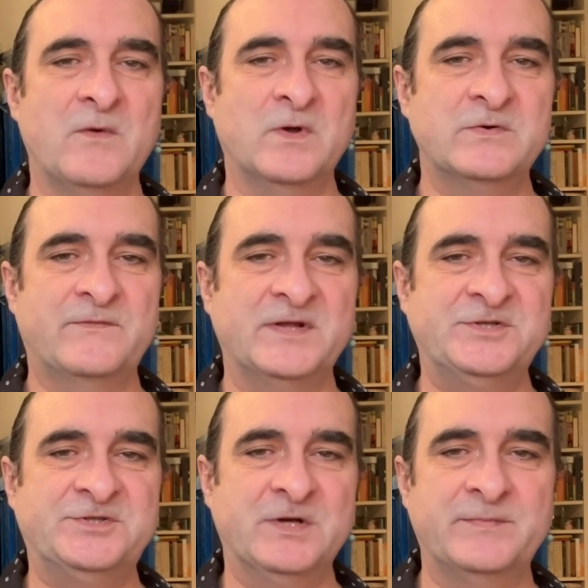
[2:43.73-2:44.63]
wonder if I
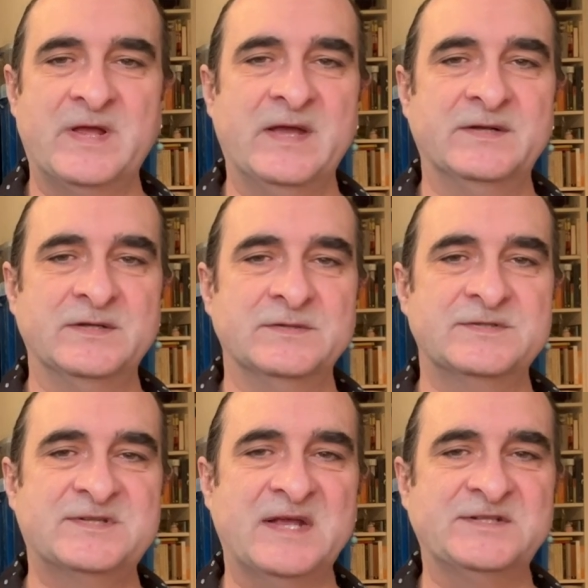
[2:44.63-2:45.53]
should jump ahead and
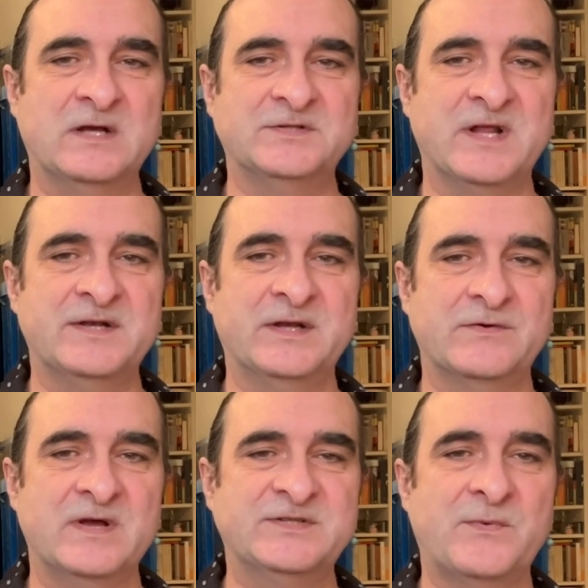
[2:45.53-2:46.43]
sketch out an ending
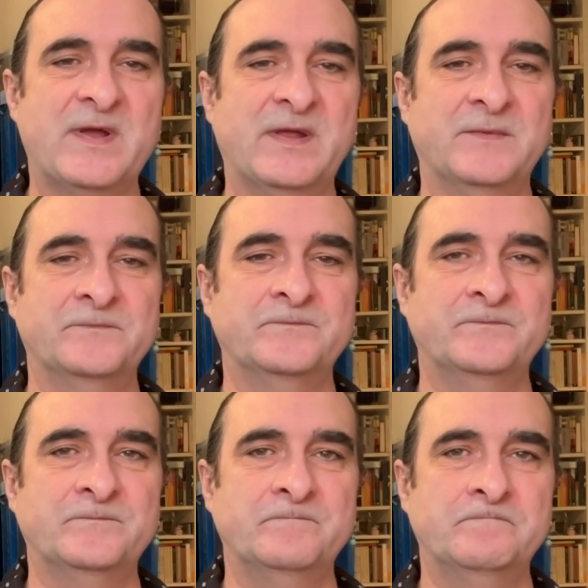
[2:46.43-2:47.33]
right away
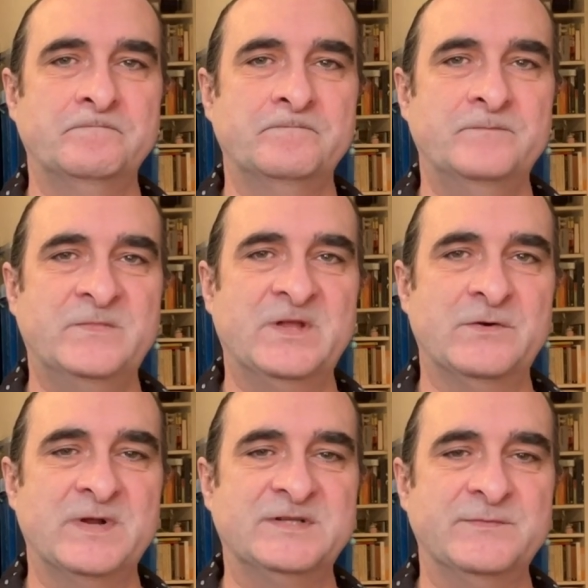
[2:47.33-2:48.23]
the
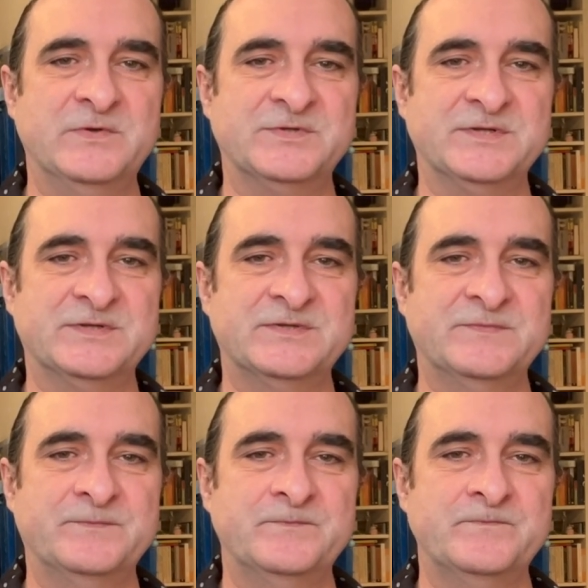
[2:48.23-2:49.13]
narrator muses.
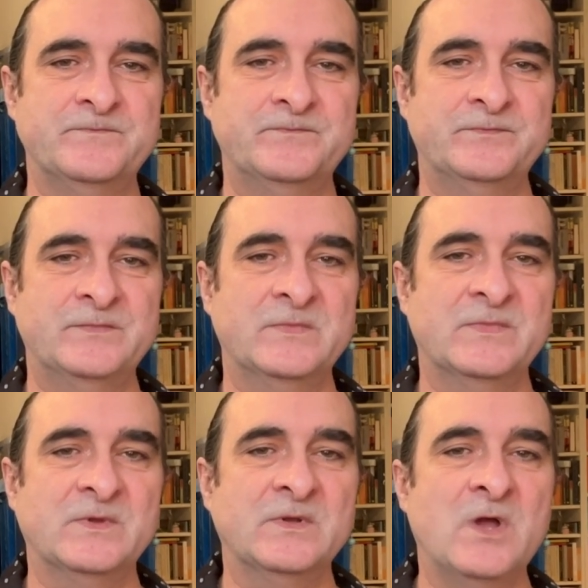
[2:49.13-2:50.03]

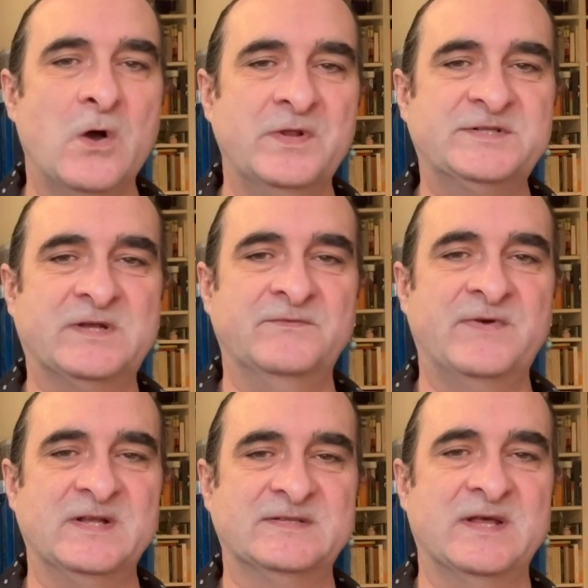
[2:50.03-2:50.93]
Only to
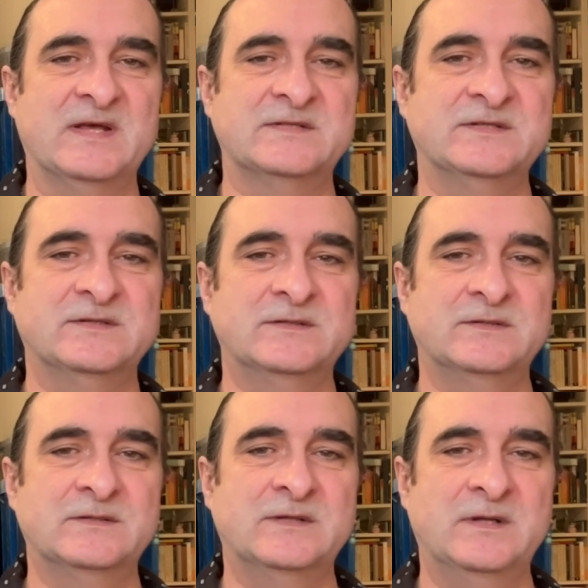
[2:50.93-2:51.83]
confess that
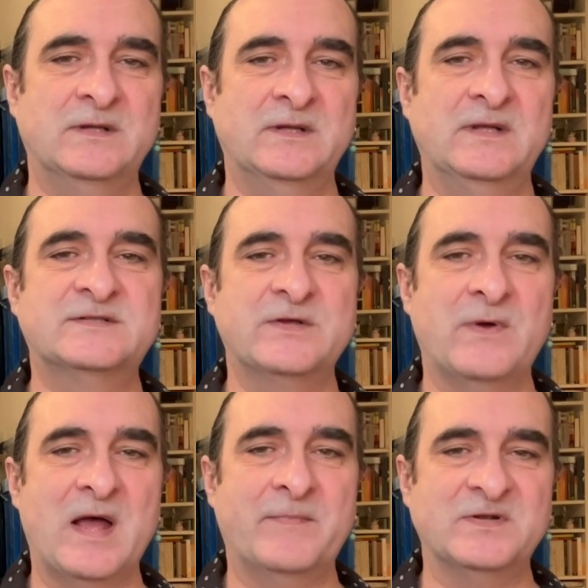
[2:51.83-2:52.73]
it so
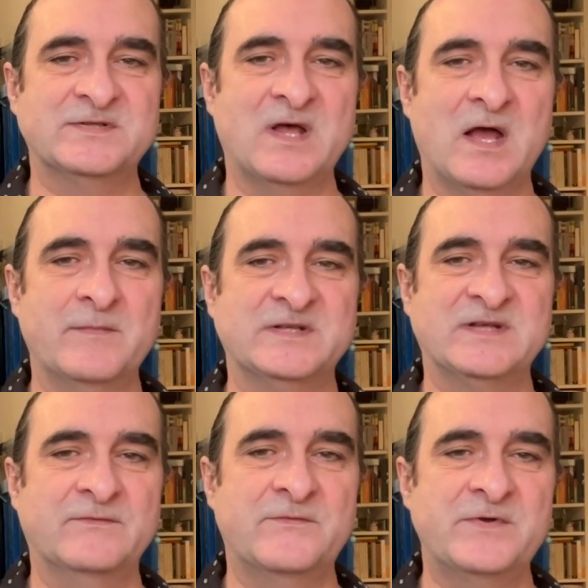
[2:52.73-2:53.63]
happens that I
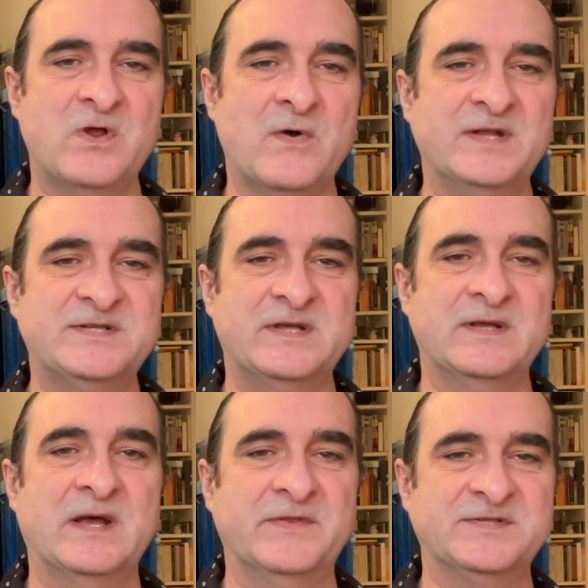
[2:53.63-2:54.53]
myself have no
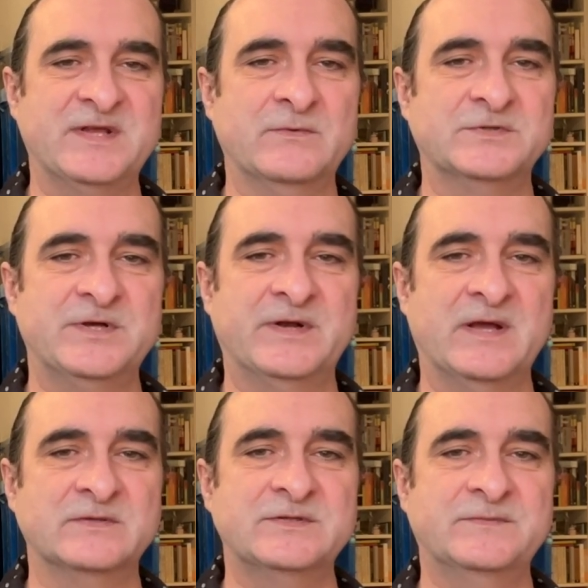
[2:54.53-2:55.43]
idea how this thing will turn
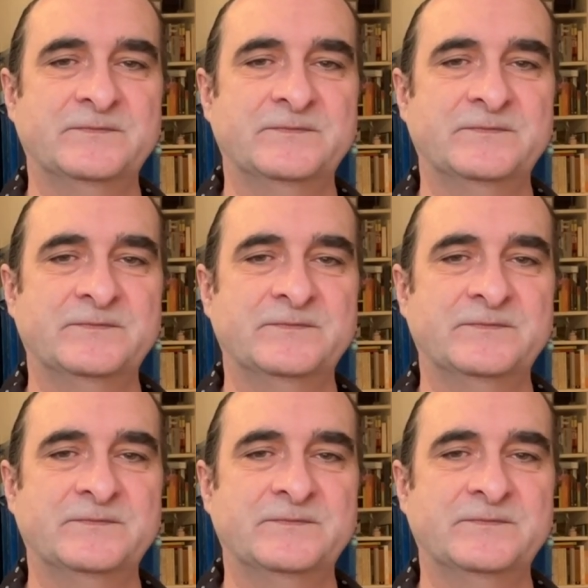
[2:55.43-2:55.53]
out.